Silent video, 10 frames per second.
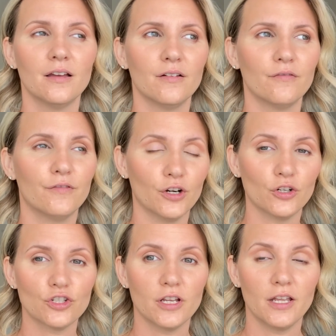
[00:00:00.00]

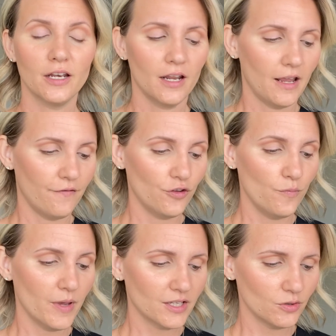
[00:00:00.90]
version. If you
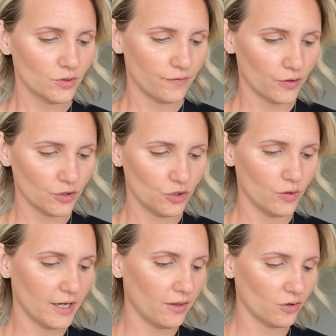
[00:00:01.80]
mix those first two
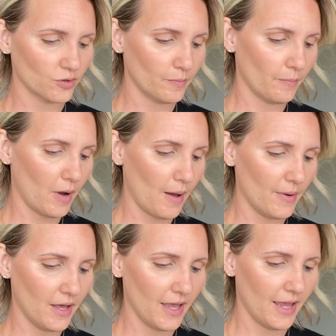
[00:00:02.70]
colors,
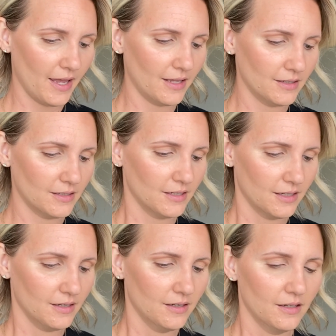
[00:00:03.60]
Mama and
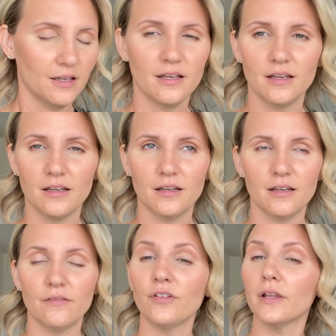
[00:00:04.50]

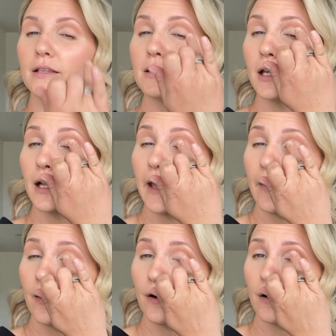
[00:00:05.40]
Valencia,
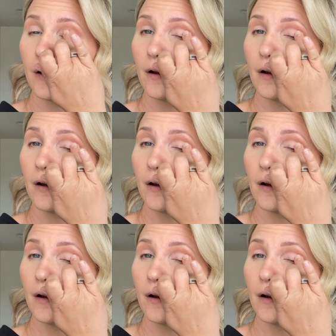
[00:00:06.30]
together,